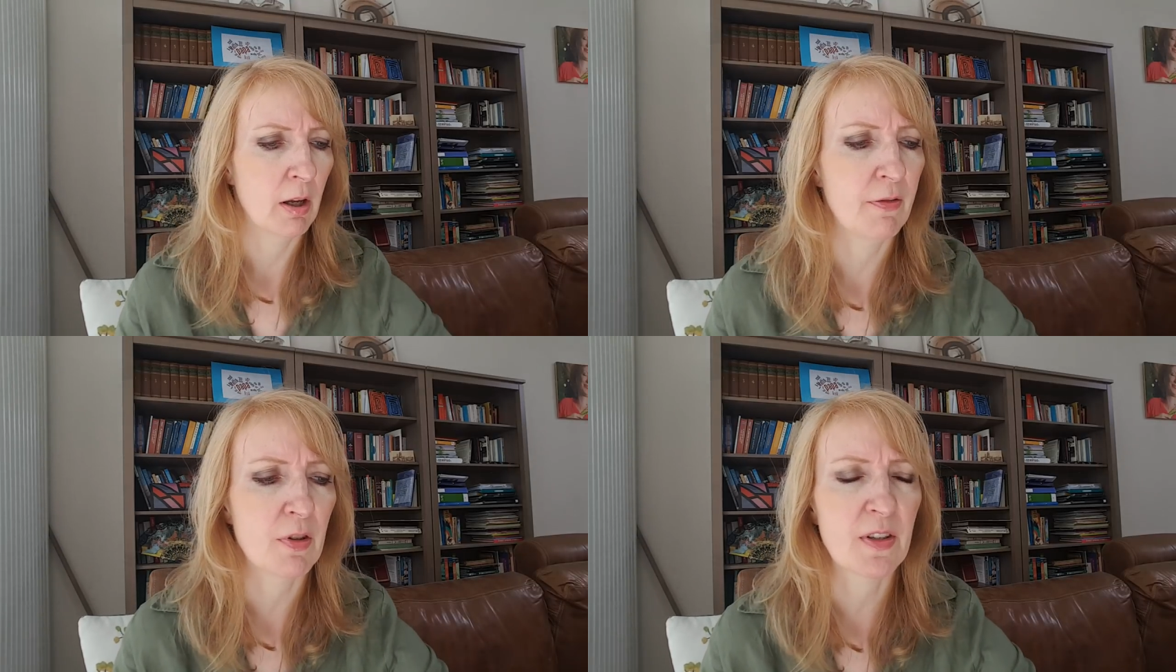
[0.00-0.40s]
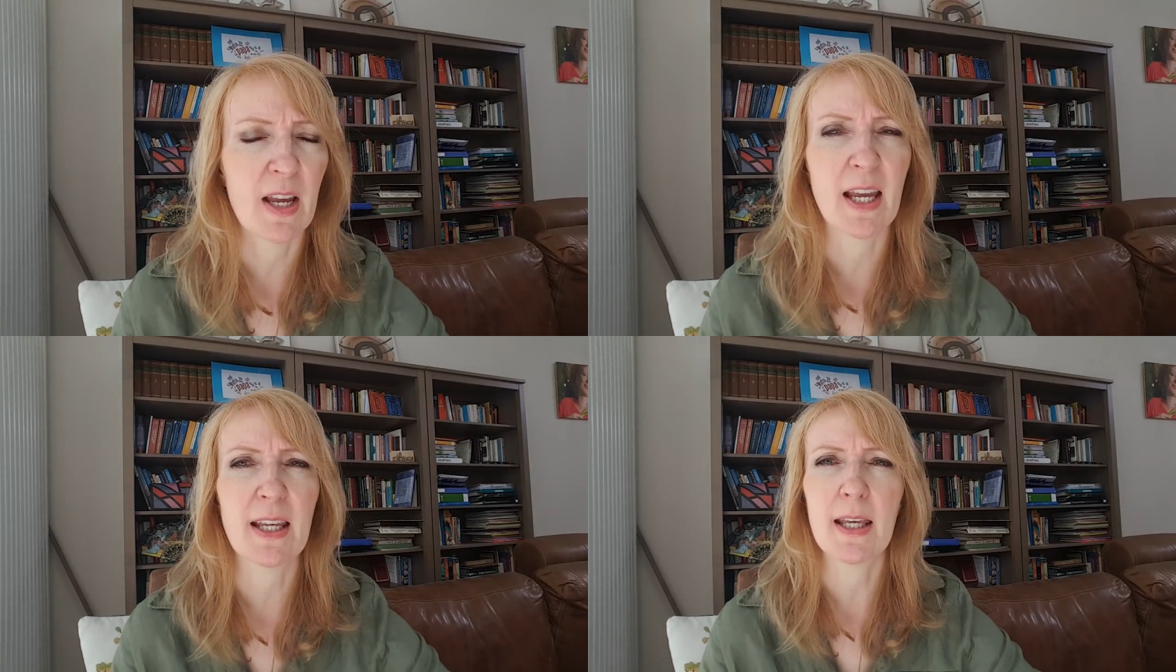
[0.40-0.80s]
If you're
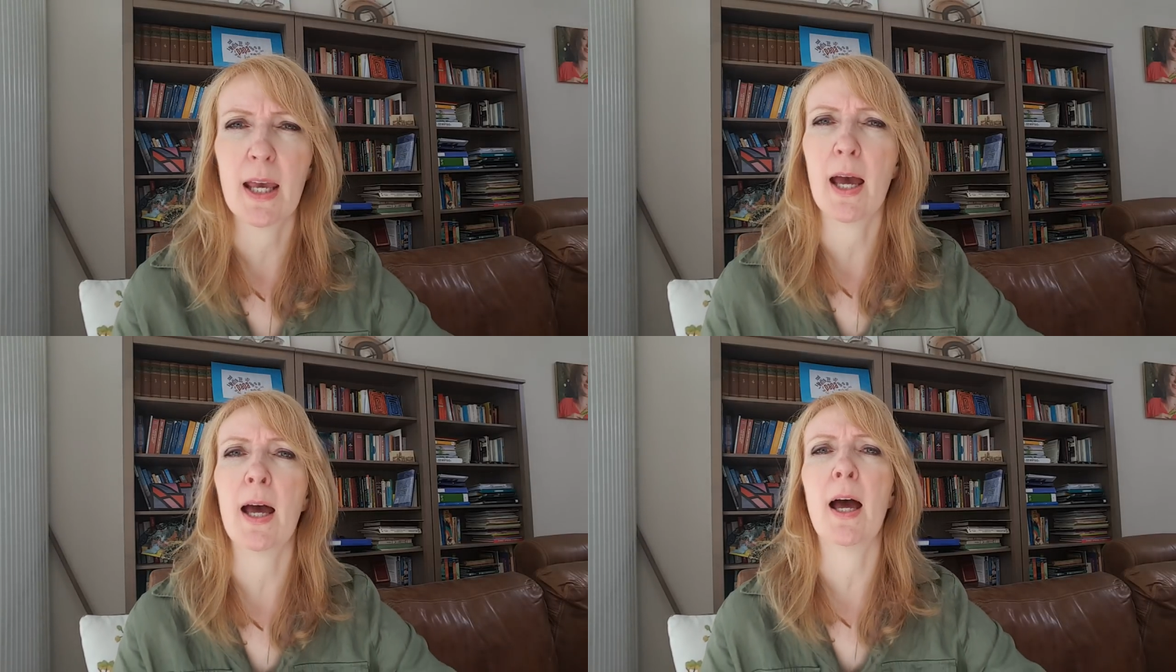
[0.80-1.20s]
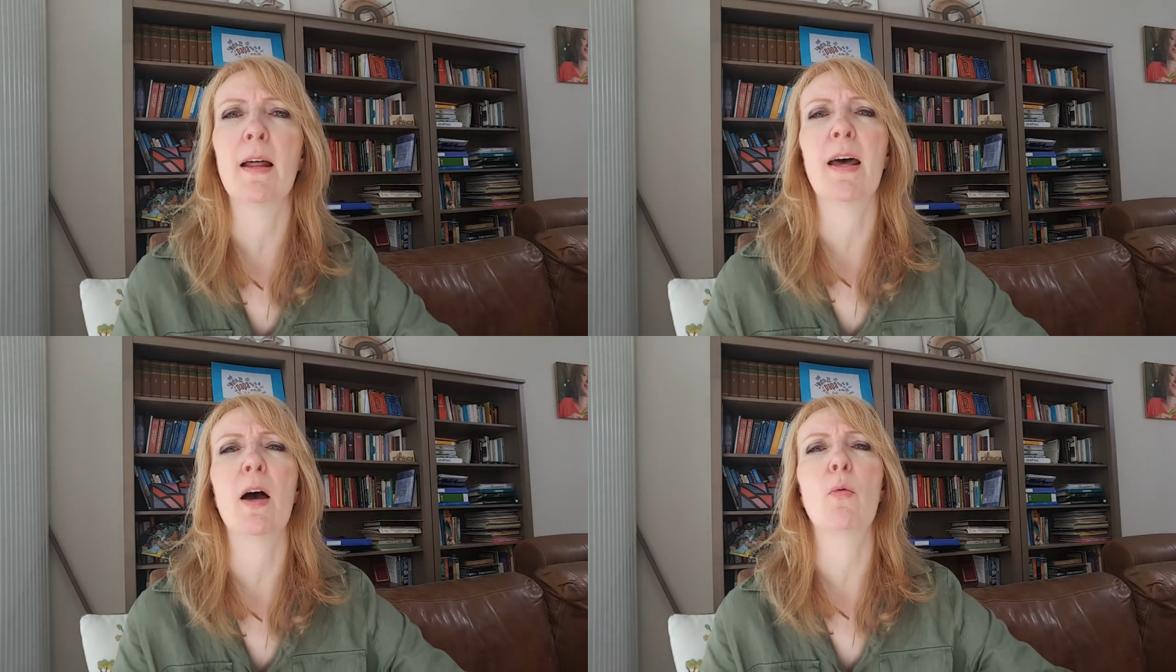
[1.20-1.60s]
saying,
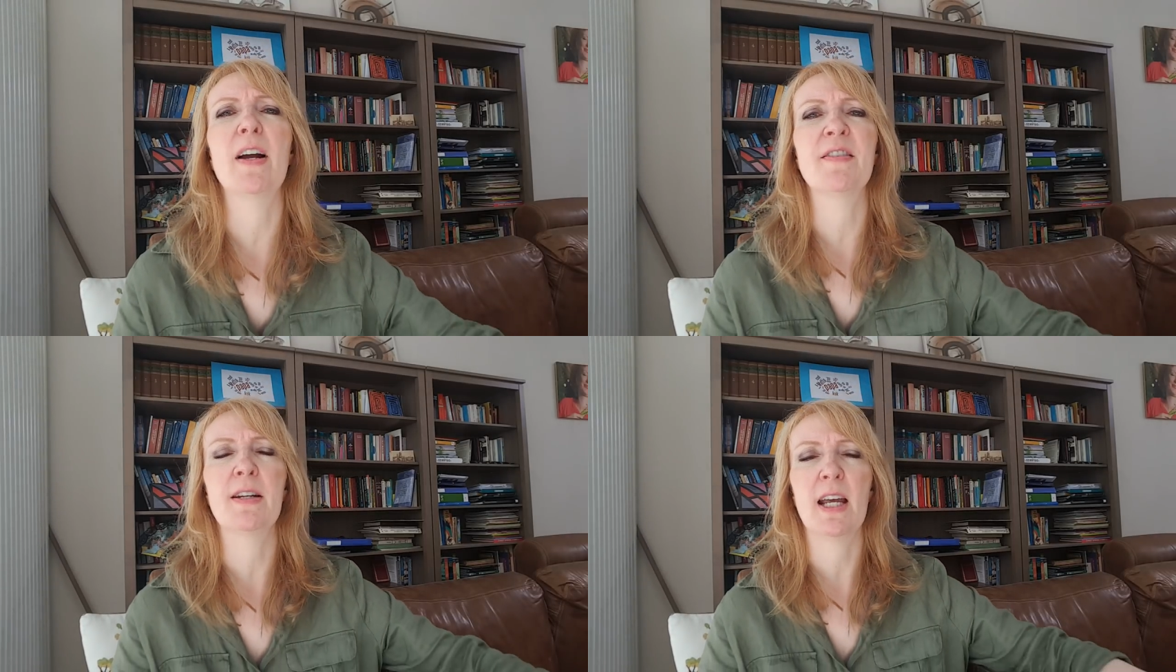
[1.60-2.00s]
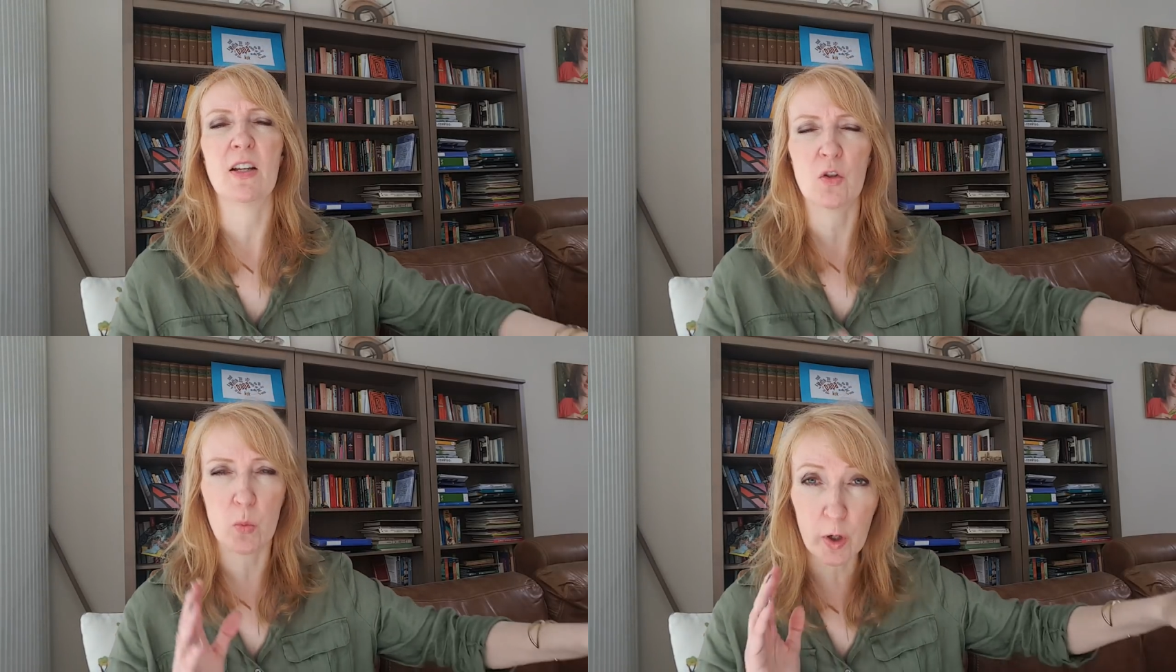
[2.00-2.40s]
yeah, that
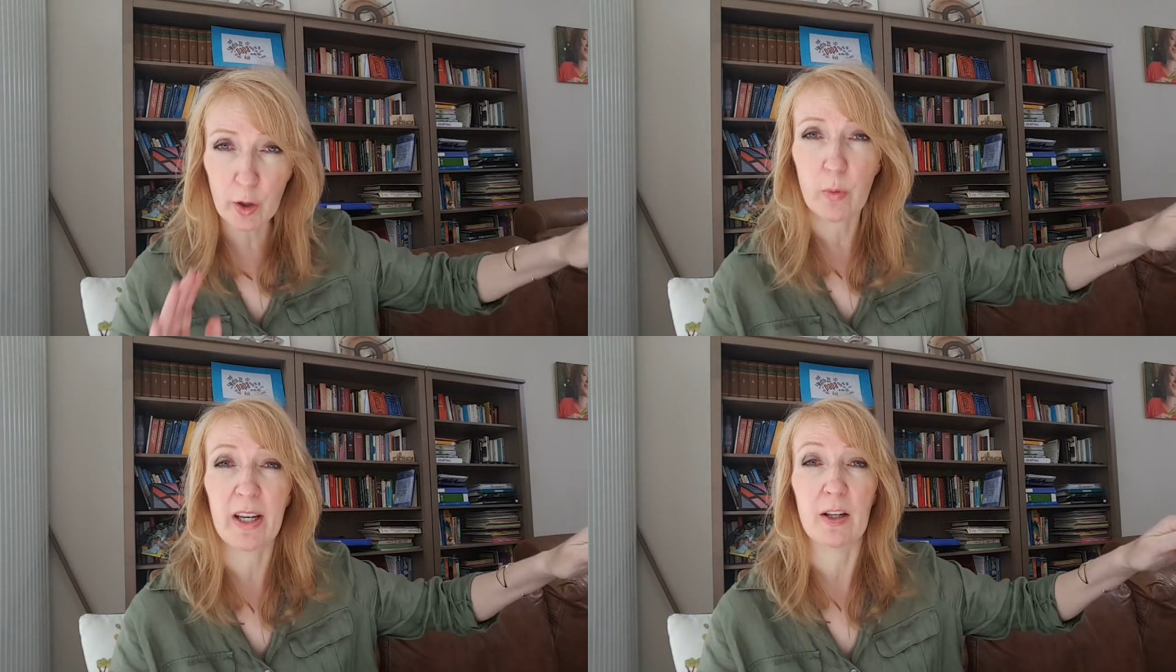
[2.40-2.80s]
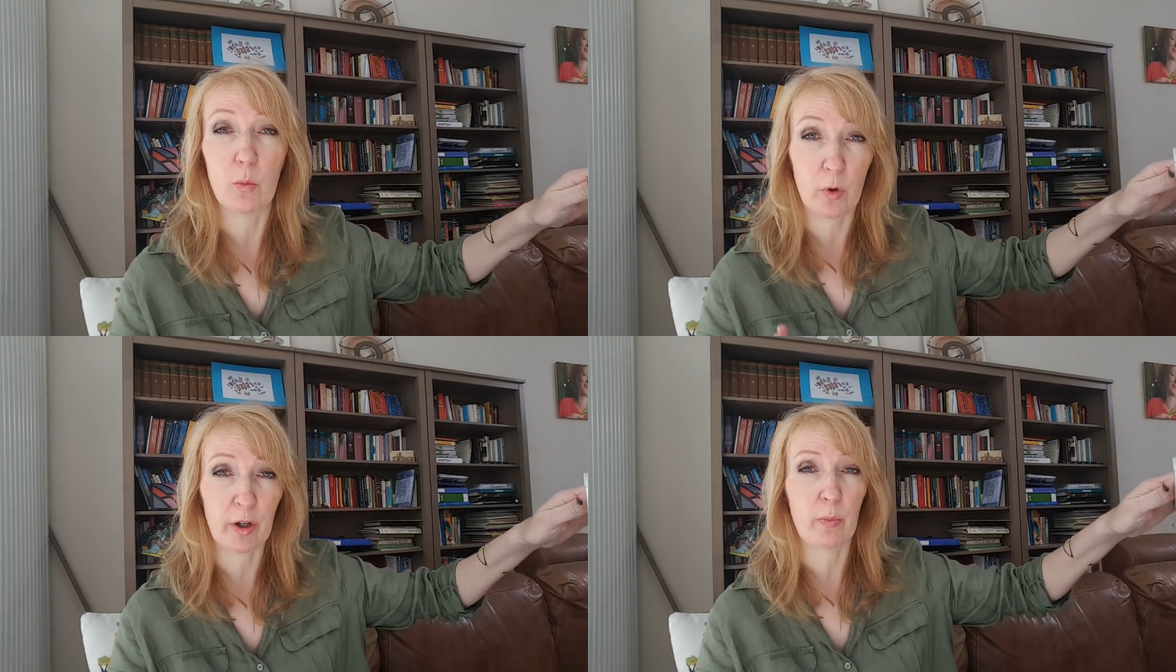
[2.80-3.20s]
resonates, work with it,
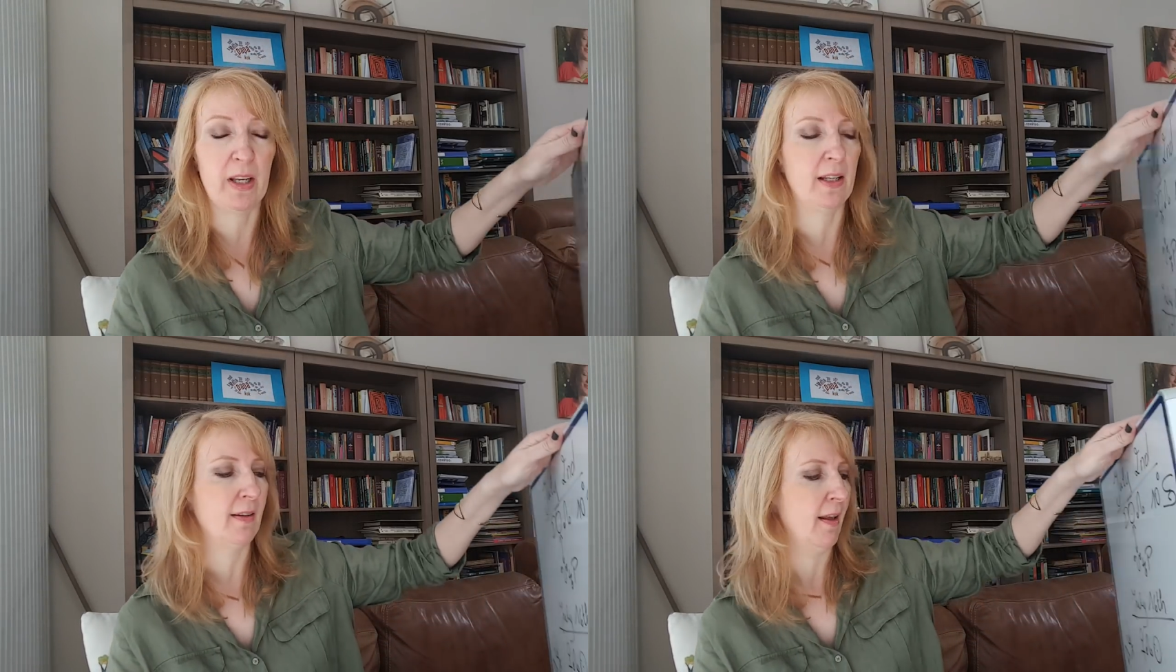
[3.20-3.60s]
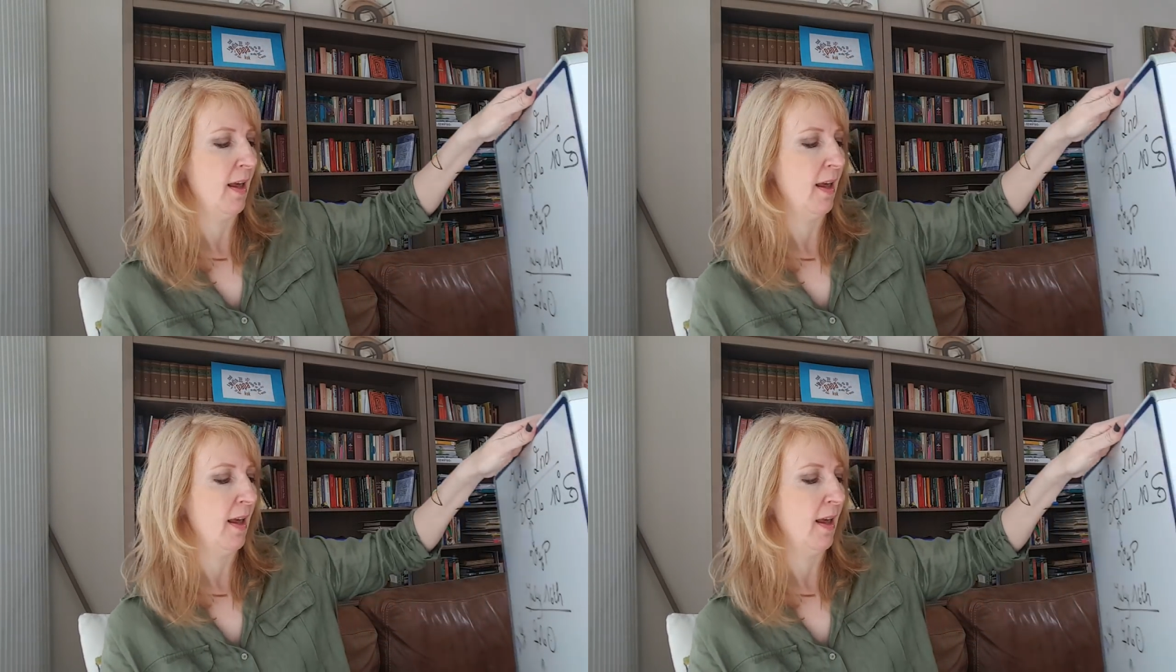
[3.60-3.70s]
work with it.